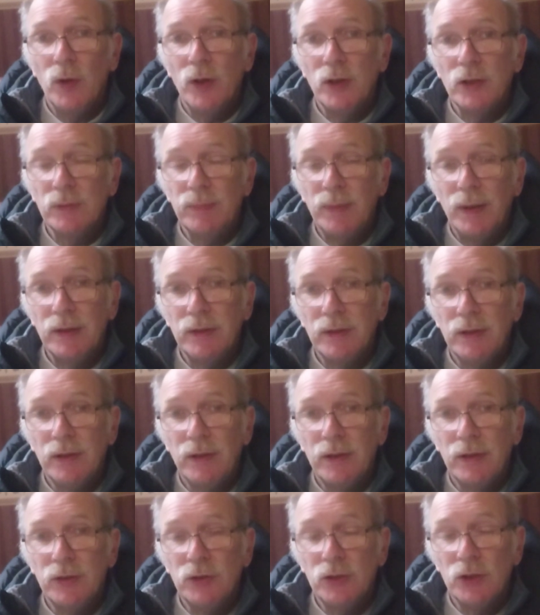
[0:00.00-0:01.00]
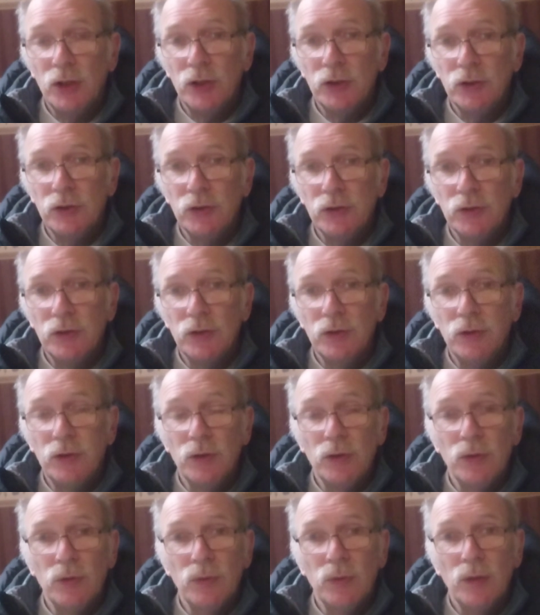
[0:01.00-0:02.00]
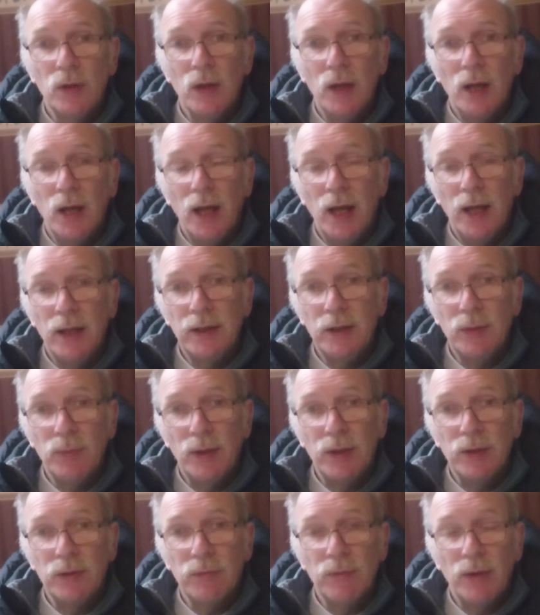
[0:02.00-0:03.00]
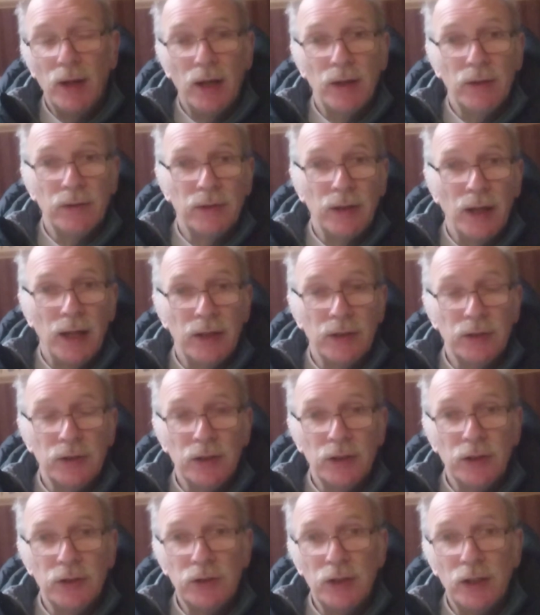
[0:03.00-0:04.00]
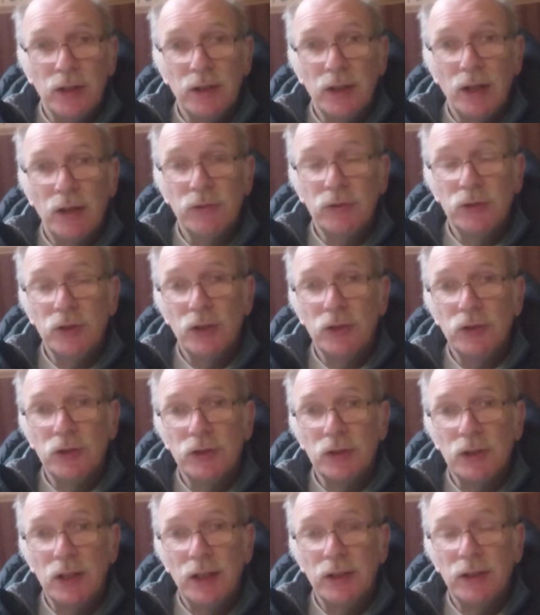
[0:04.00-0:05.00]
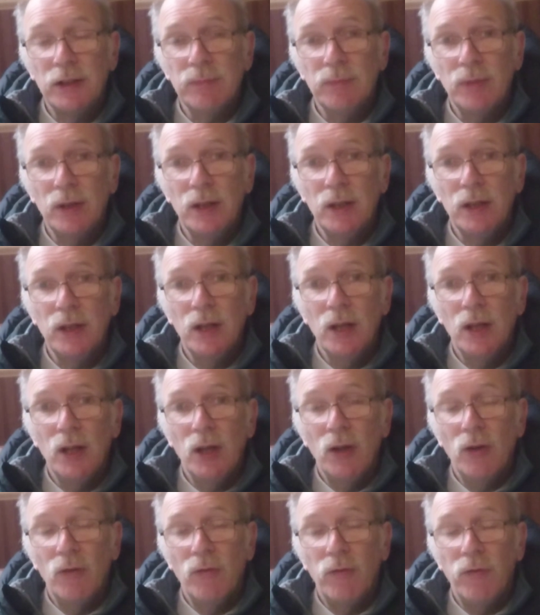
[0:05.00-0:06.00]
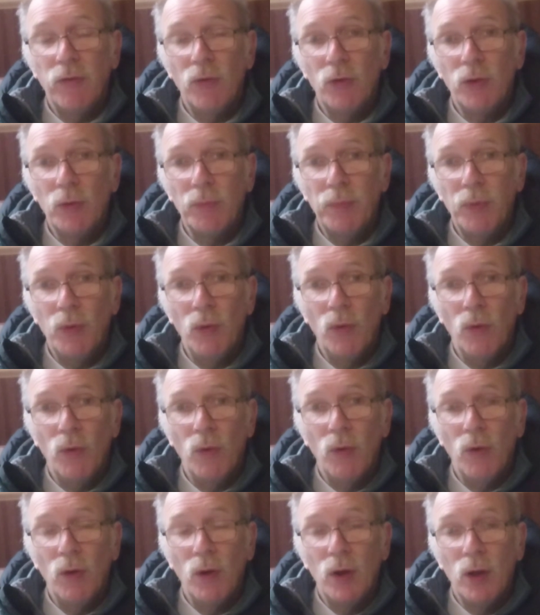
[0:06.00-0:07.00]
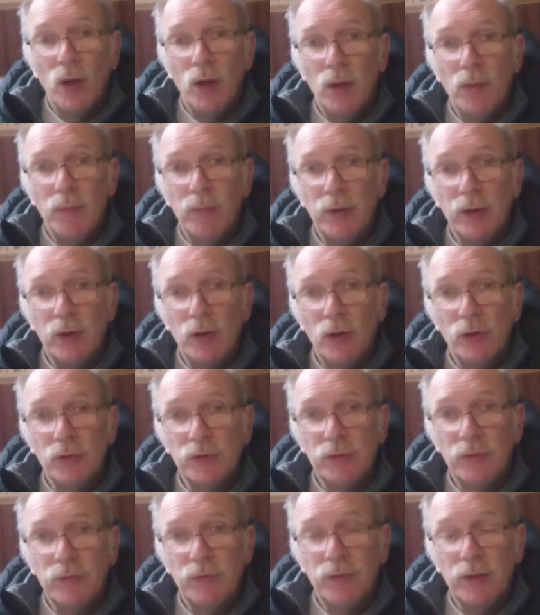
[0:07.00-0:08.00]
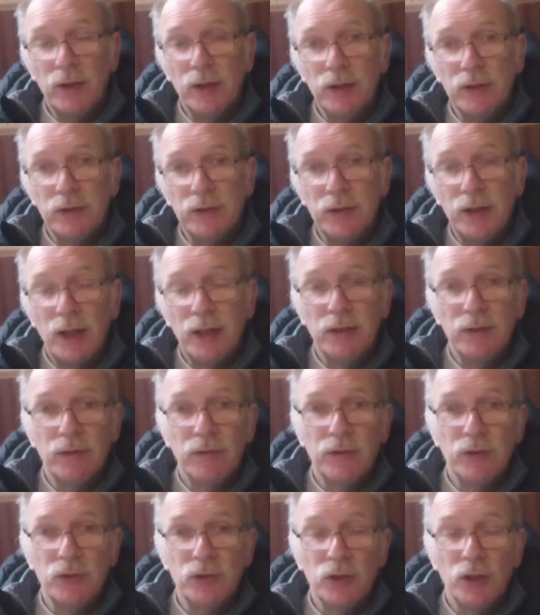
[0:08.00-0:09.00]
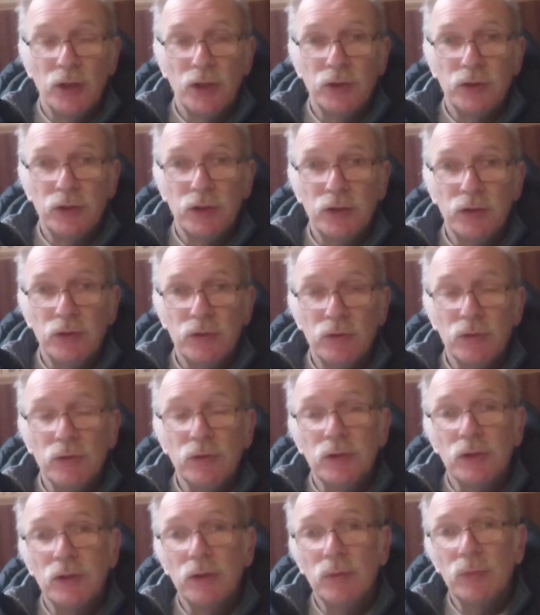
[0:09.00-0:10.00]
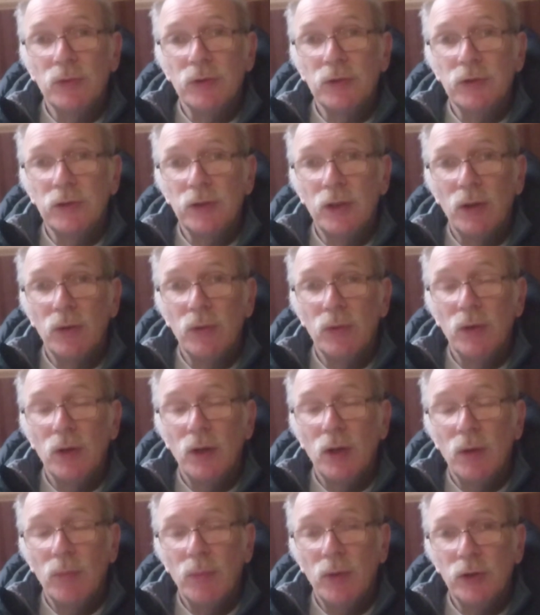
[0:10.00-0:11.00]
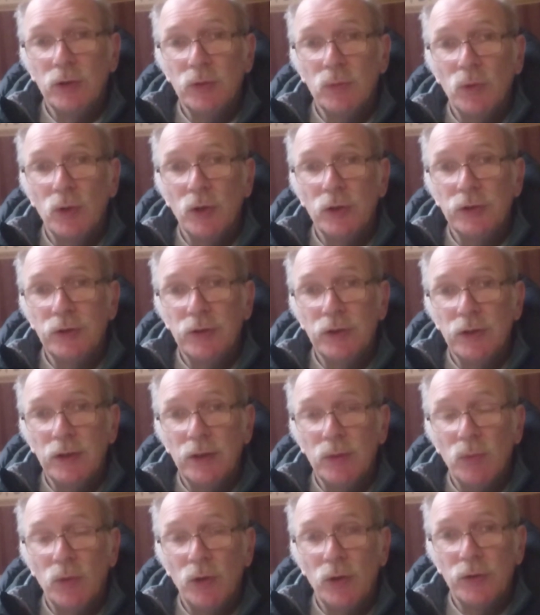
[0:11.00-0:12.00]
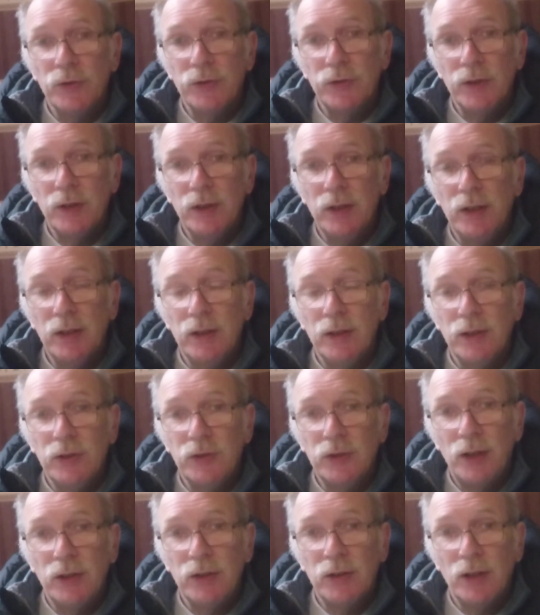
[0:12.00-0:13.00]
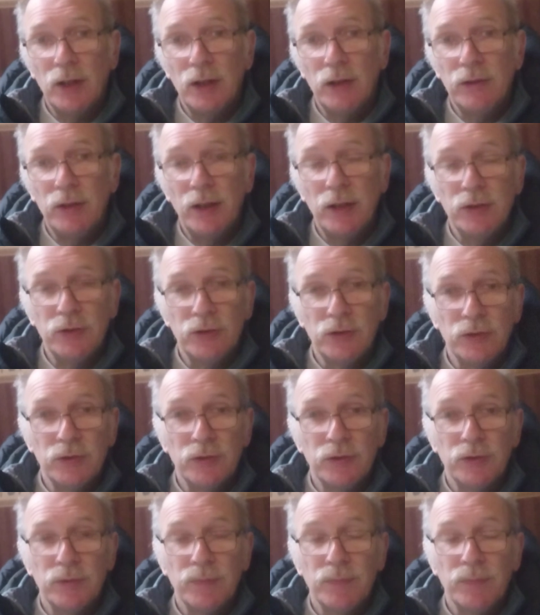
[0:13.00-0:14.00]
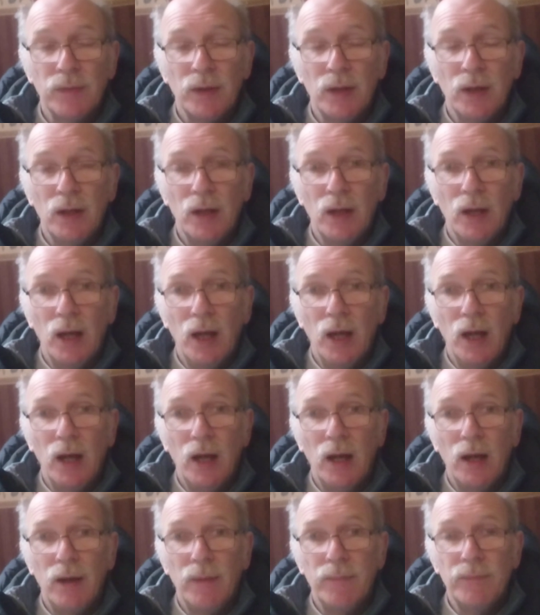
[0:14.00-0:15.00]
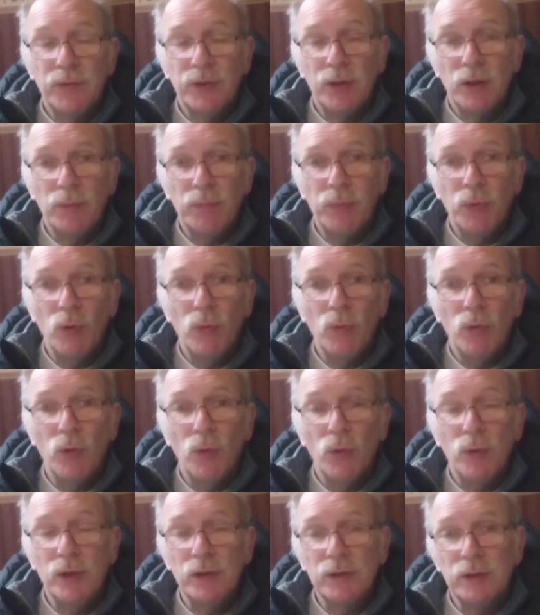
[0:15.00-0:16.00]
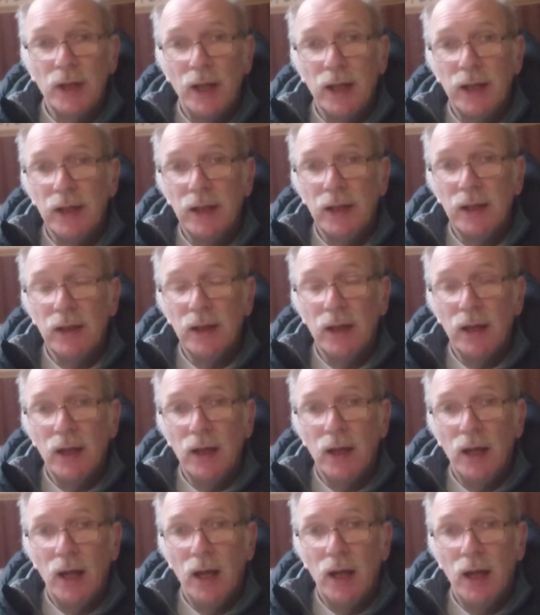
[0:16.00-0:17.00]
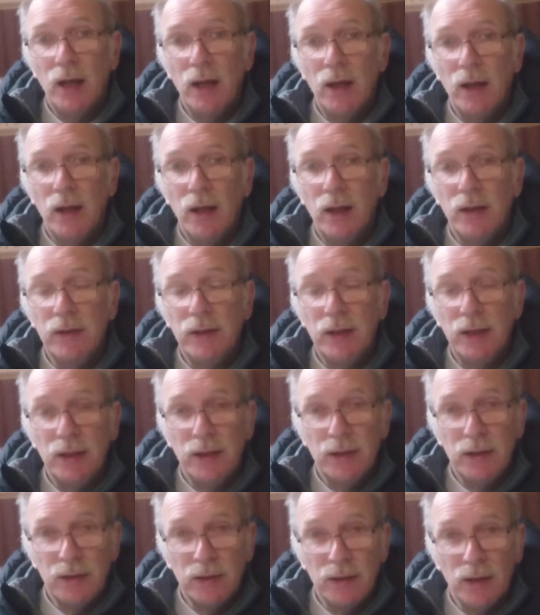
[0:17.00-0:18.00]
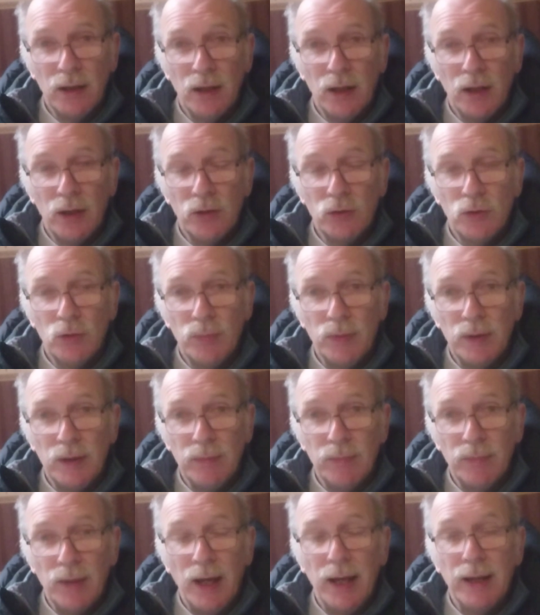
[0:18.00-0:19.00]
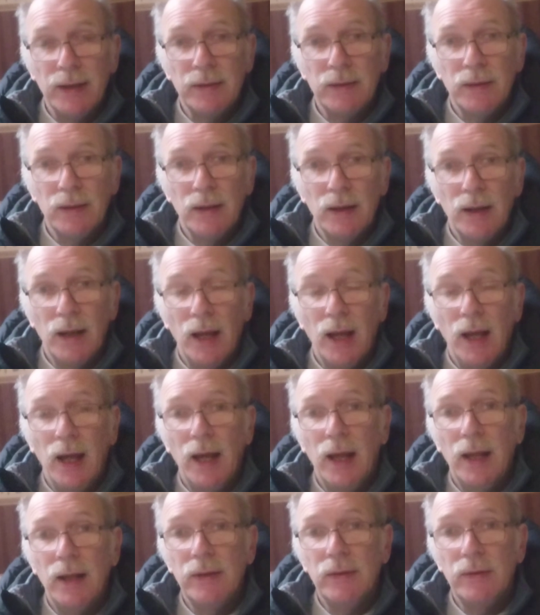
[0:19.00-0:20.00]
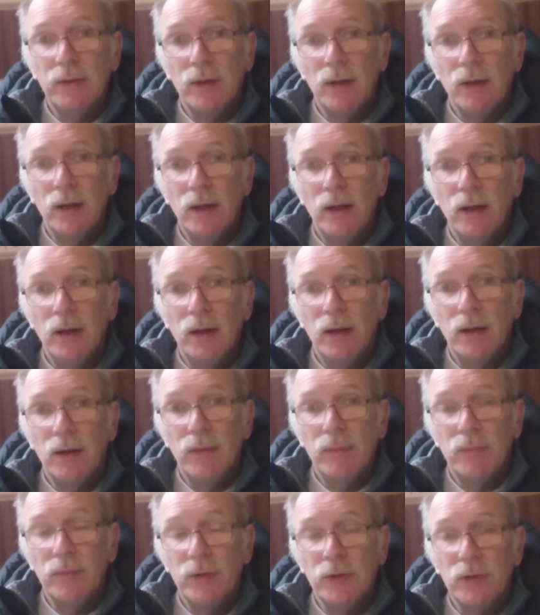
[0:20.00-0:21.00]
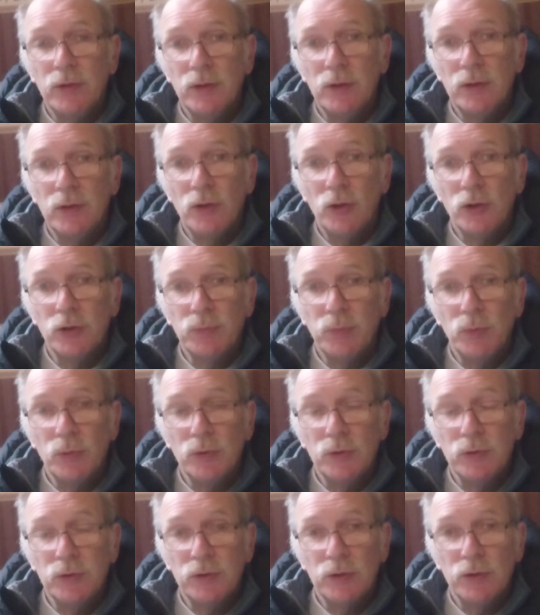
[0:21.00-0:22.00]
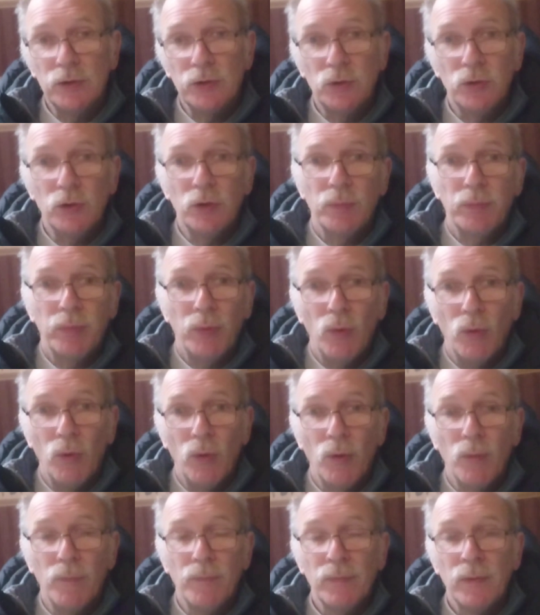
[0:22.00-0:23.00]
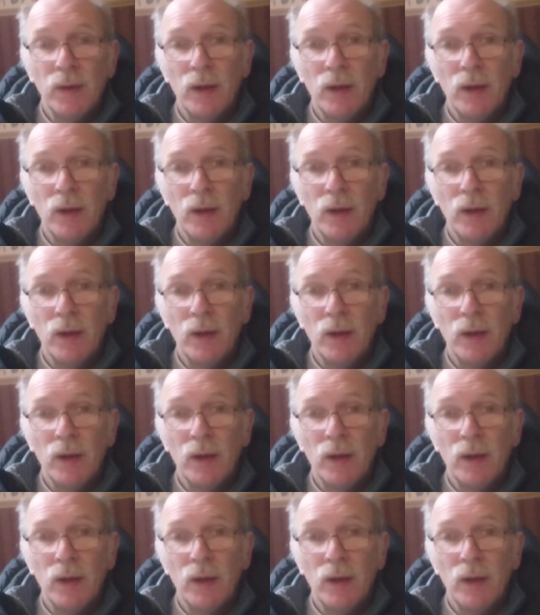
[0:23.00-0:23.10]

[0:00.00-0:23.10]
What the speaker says: expected the churches to do, and he went around actually the Gentile churches collecting money for the poor because of the state of the church in Jerusalem was so much worse than it was in the Gentile nations. So the poor were always a need to be met, and the gospel is to the poor,